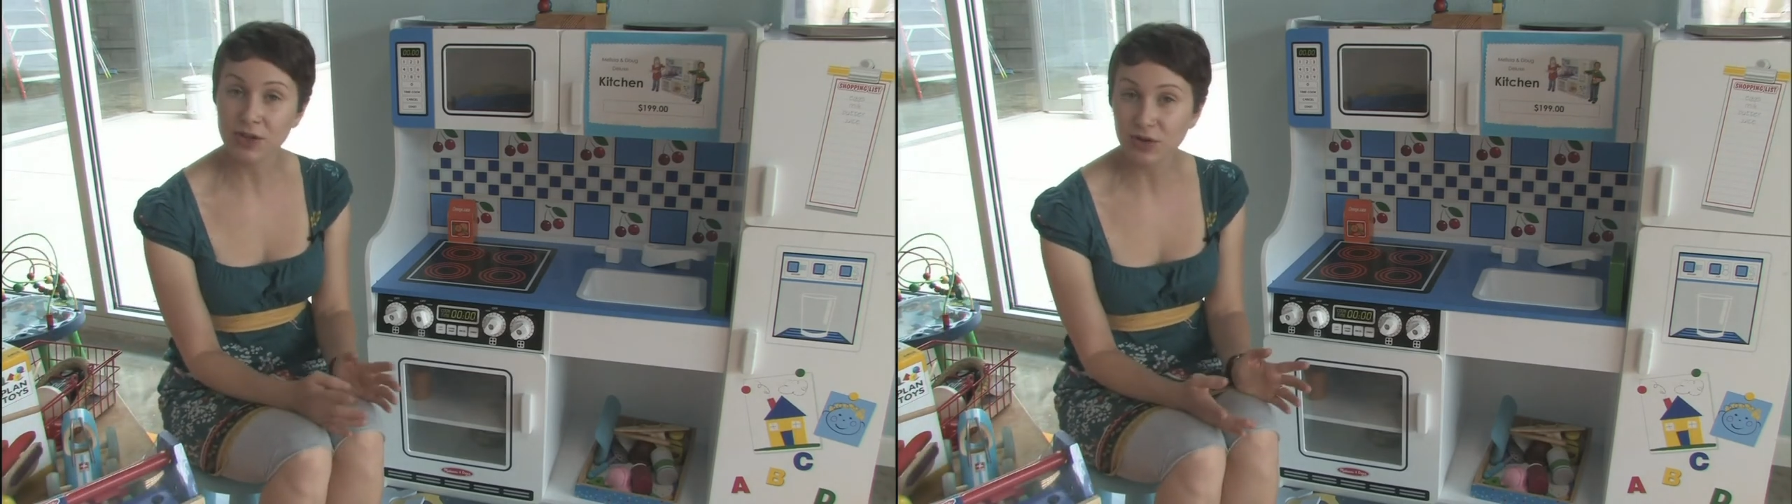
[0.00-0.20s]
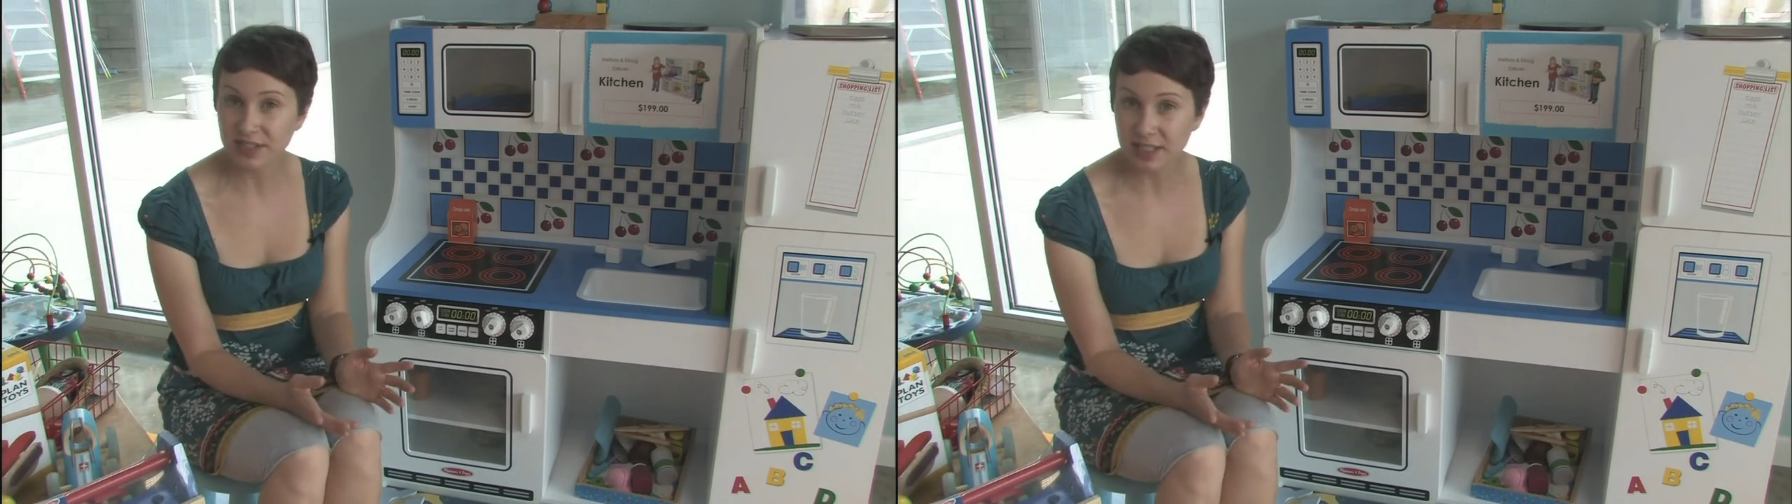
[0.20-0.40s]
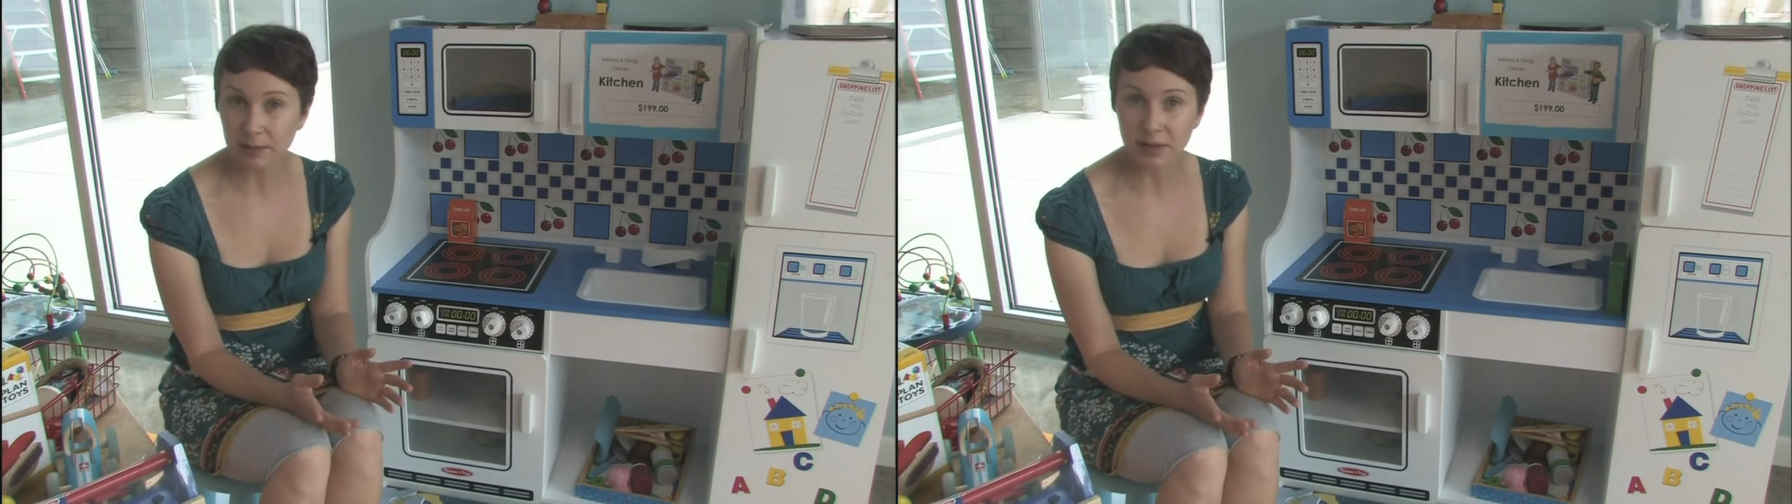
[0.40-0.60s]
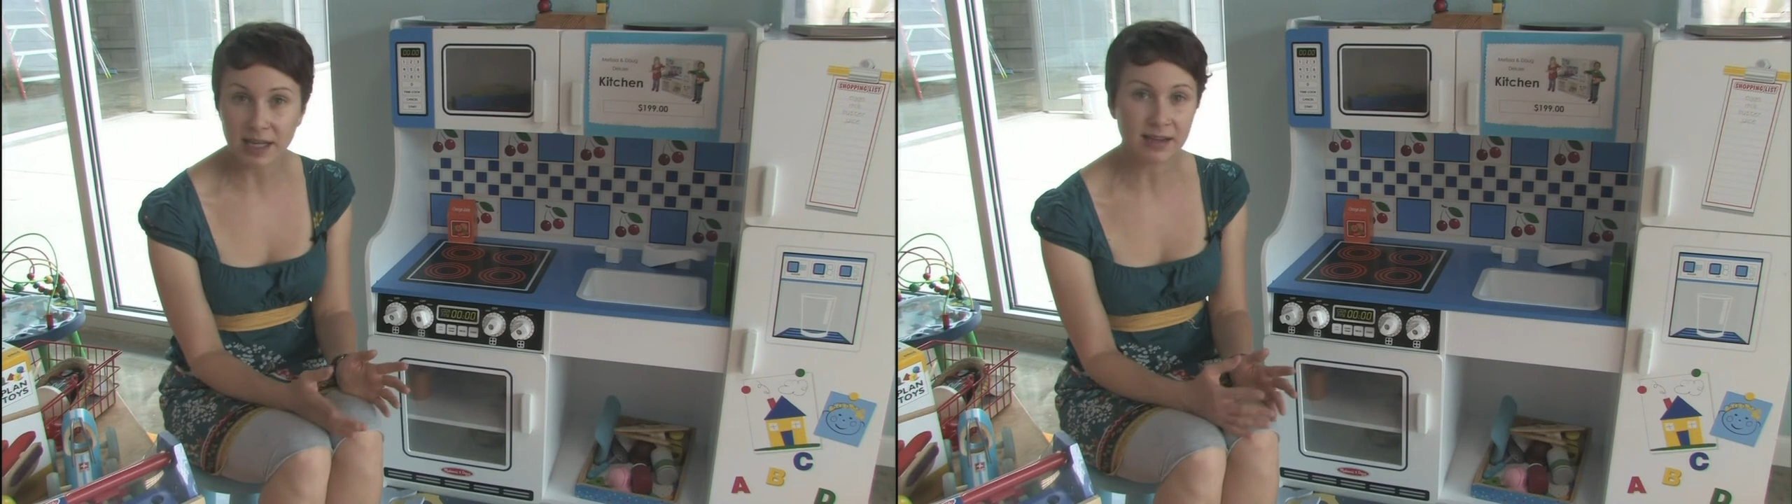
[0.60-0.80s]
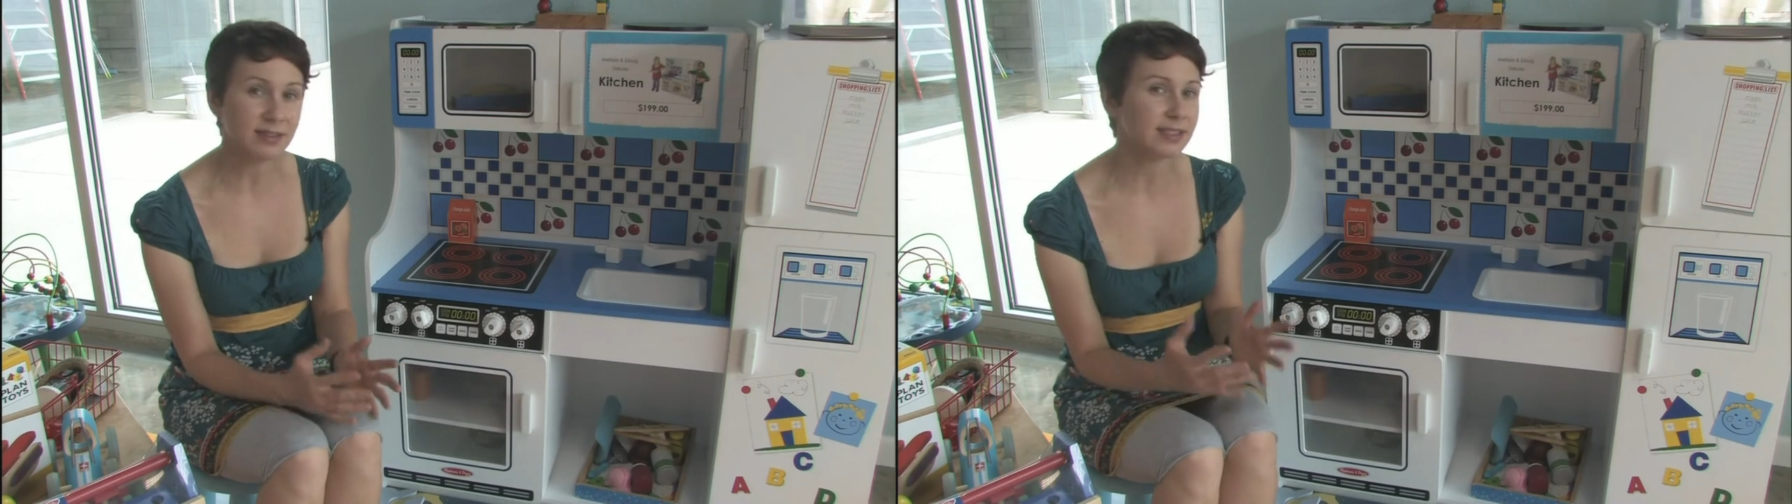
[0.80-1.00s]
their
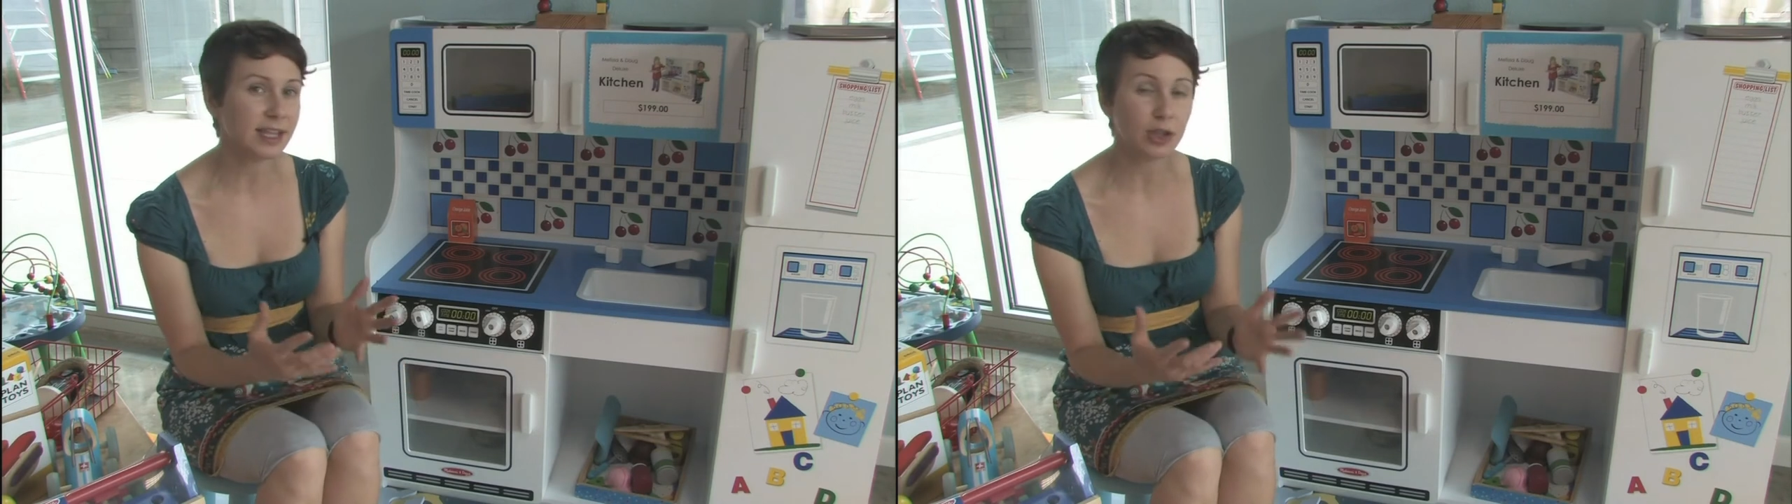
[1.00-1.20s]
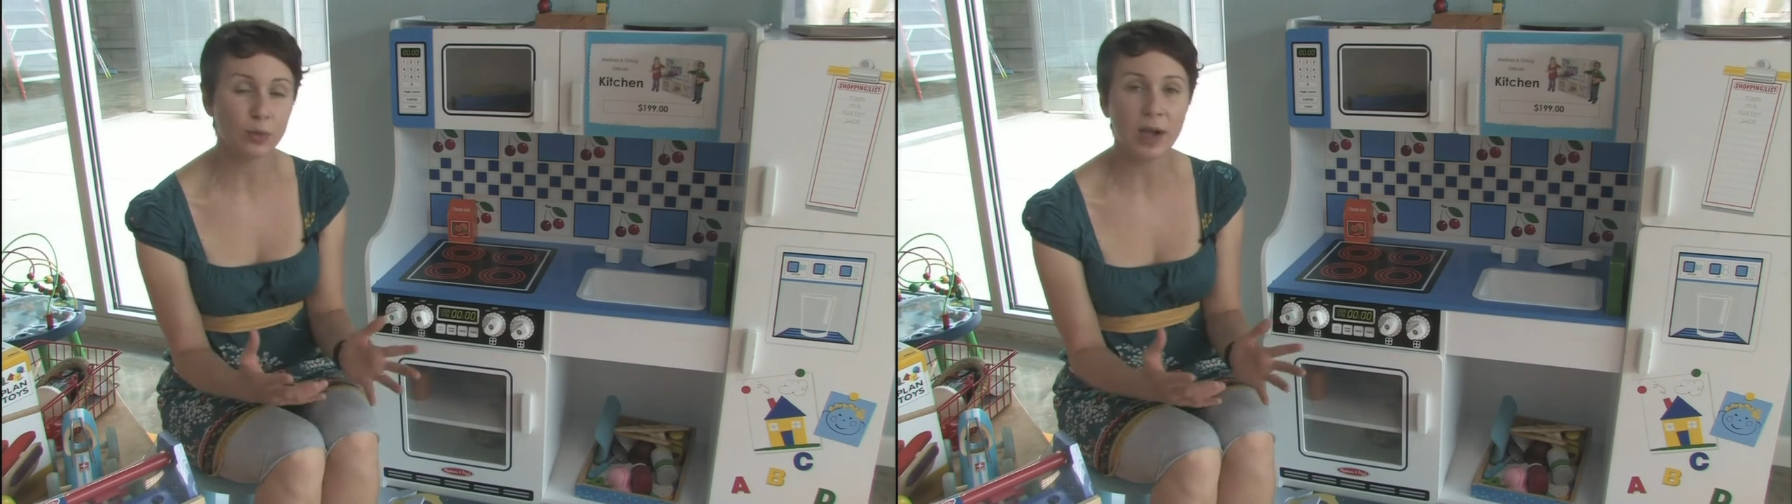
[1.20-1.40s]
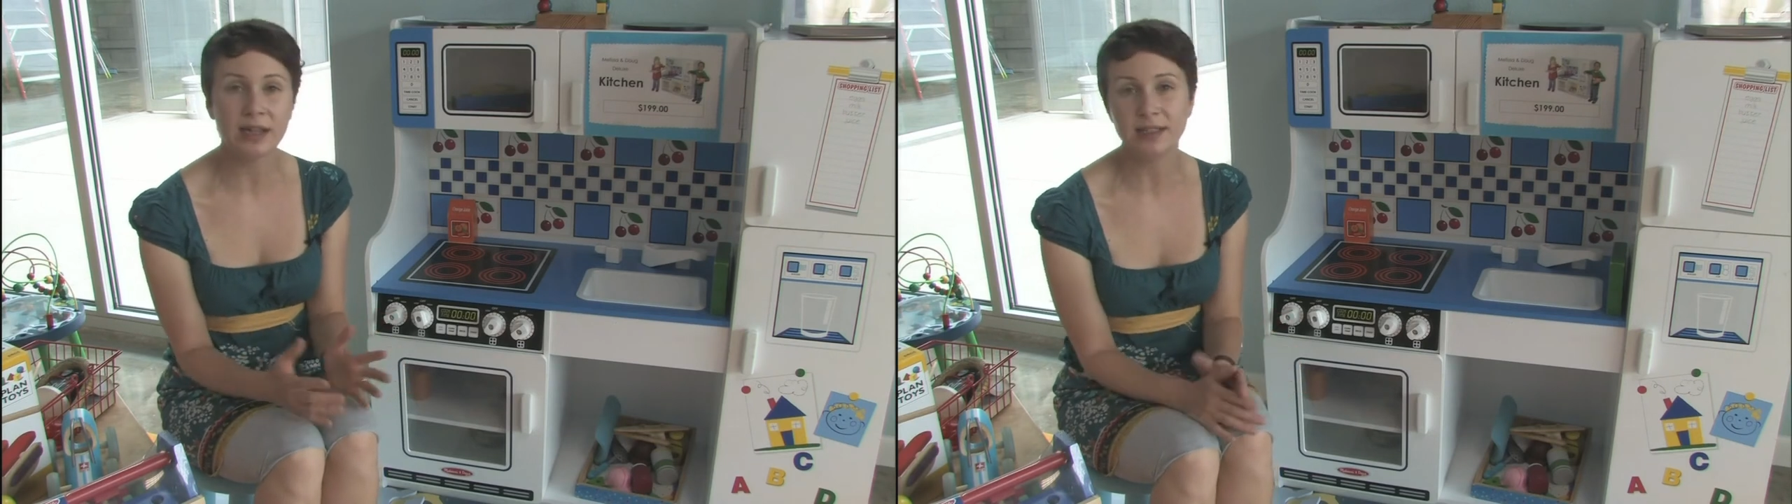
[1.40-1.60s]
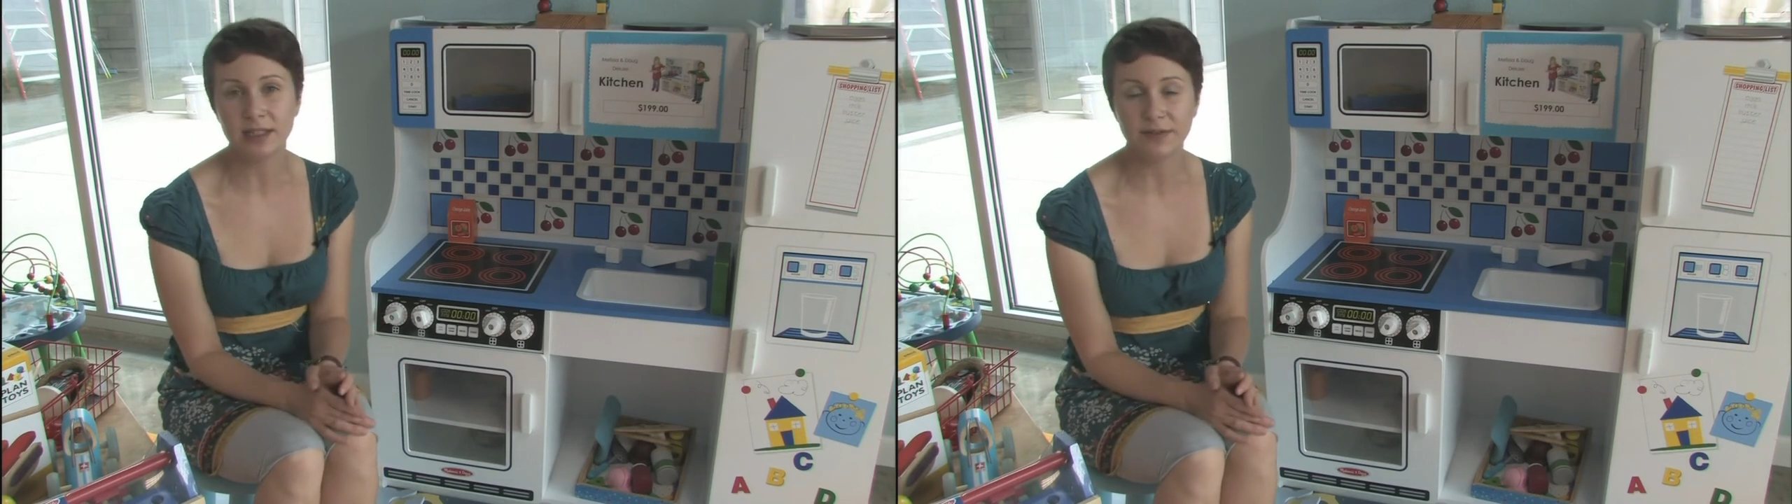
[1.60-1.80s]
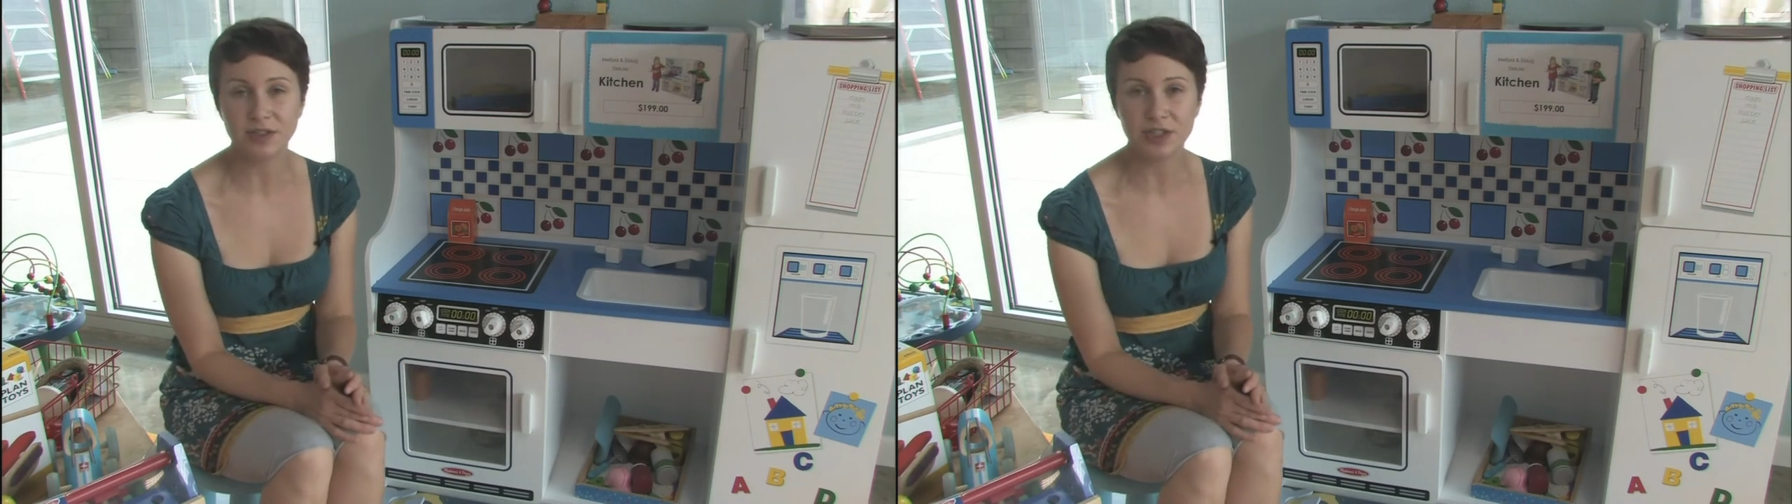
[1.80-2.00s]
siblings and their
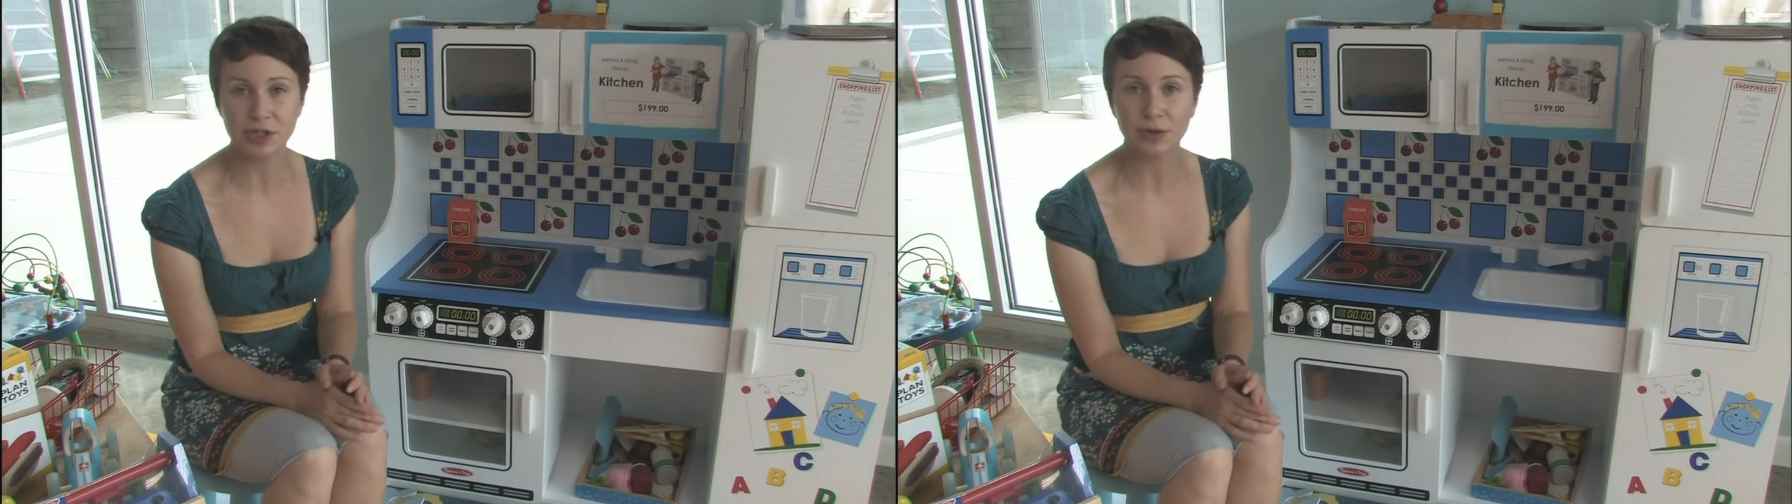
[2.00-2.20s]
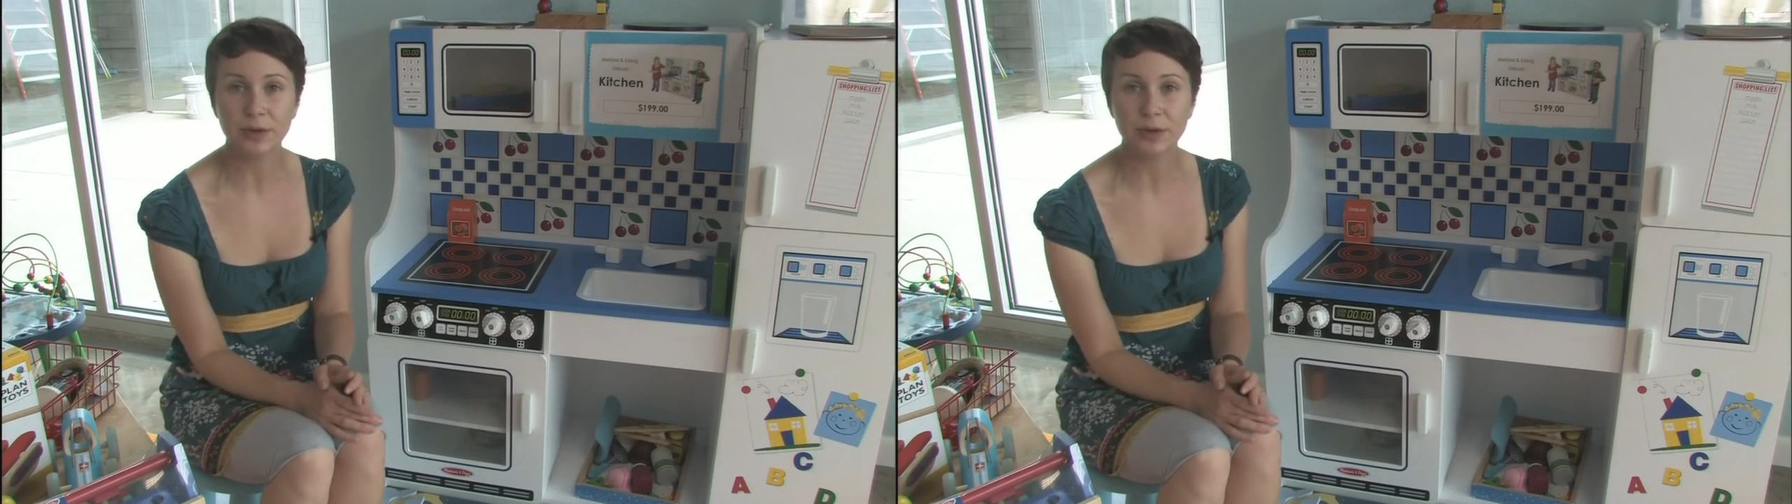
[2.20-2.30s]
relatives do.